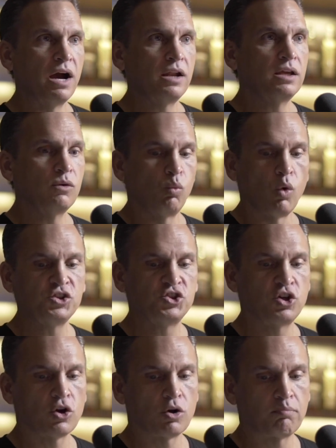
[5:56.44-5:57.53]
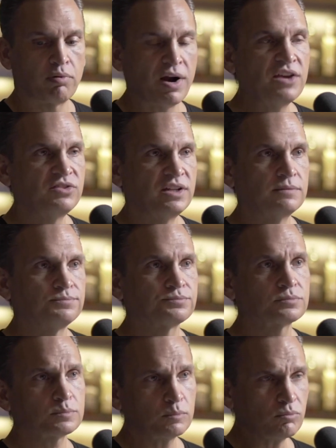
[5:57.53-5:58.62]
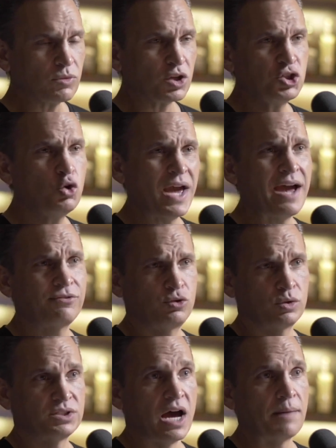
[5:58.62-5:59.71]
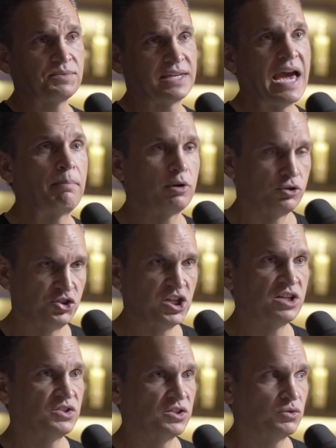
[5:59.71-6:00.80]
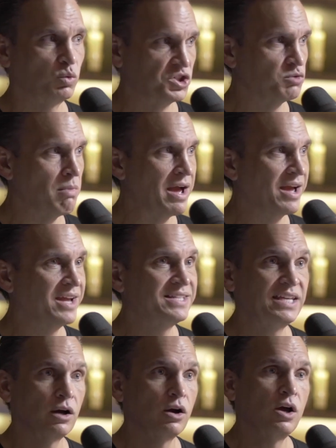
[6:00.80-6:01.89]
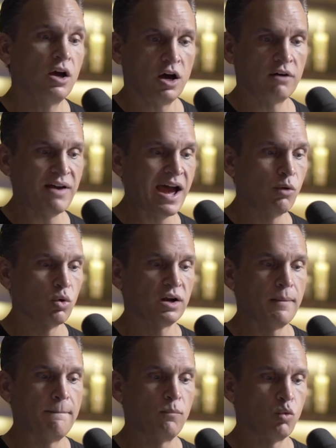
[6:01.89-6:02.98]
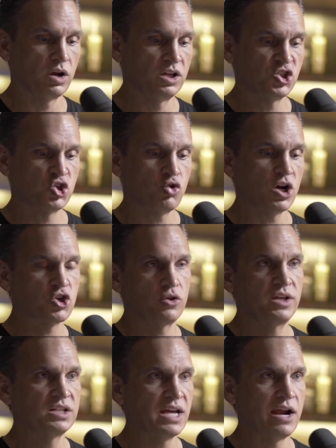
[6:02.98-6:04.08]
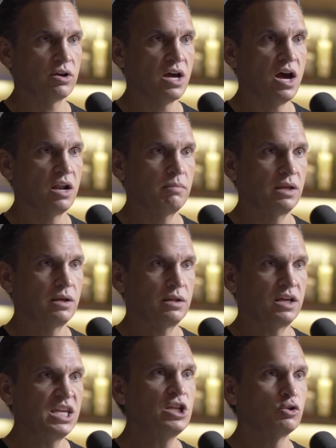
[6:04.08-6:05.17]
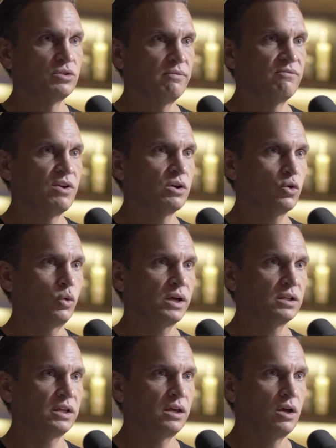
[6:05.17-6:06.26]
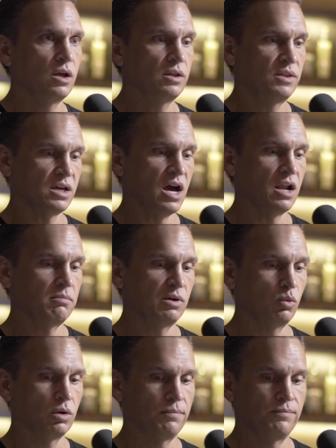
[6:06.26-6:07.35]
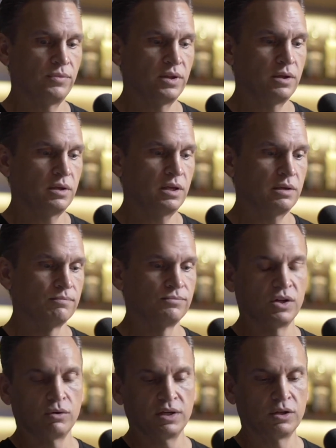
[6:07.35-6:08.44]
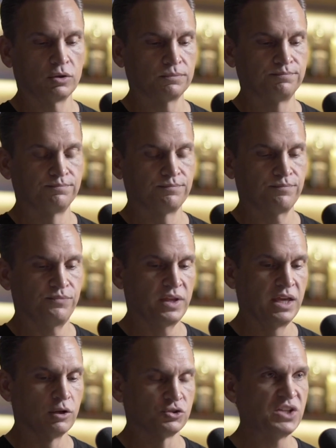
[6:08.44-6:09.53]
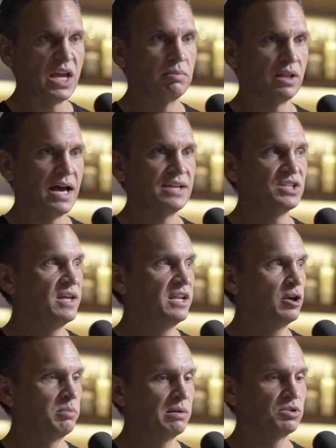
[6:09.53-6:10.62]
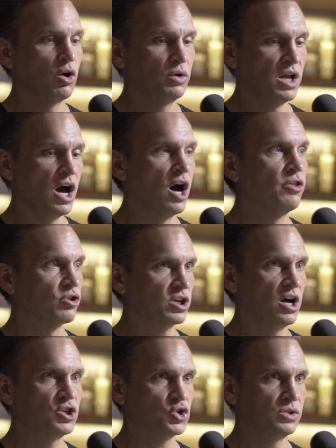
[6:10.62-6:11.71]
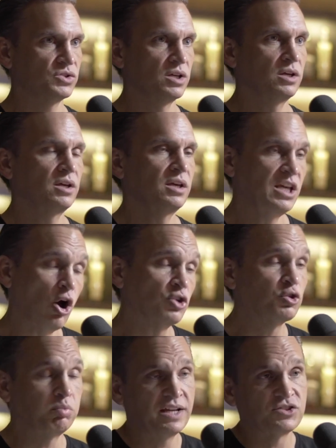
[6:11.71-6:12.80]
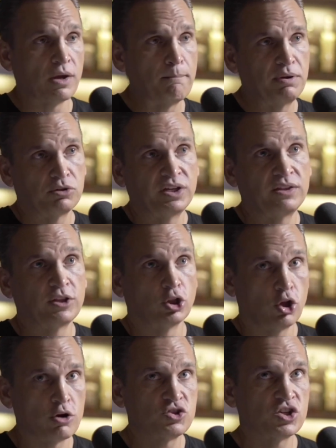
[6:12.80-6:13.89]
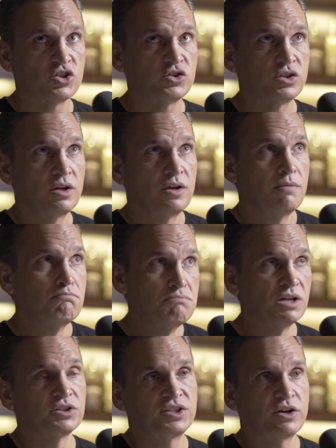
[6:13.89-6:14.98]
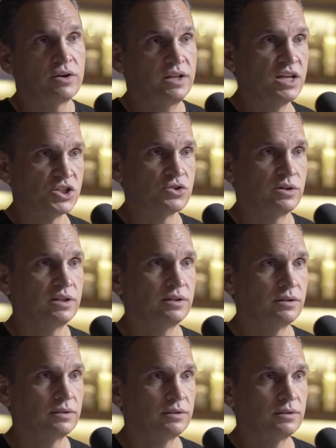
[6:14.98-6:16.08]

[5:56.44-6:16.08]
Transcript: But once you're president, you have to adopt capital genesis, which is my idea of how we're gonna we're gonna structure the entire economy. Now he knows that very quickly the economy will, you know, it'll it'll stabilize, and then he'll be able to go into other countries. He also plans on building the largest military in history.